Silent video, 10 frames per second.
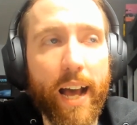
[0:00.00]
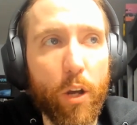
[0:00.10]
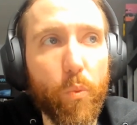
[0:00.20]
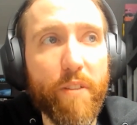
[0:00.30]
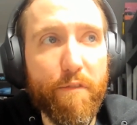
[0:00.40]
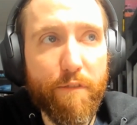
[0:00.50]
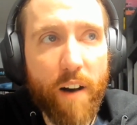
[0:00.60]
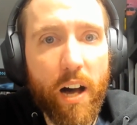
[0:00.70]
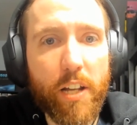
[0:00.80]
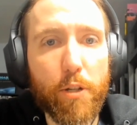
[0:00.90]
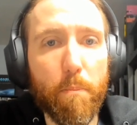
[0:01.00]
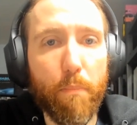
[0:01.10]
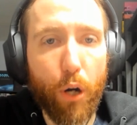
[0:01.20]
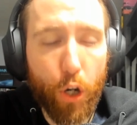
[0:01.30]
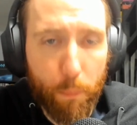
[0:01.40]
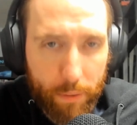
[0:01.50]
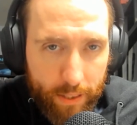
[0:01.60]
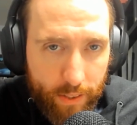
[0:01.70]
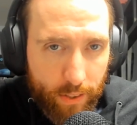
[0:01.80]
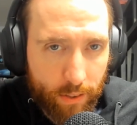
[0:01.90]
How do we find
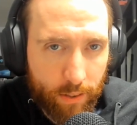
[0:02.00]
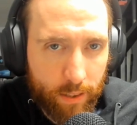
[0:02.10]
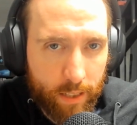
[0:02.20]
purpose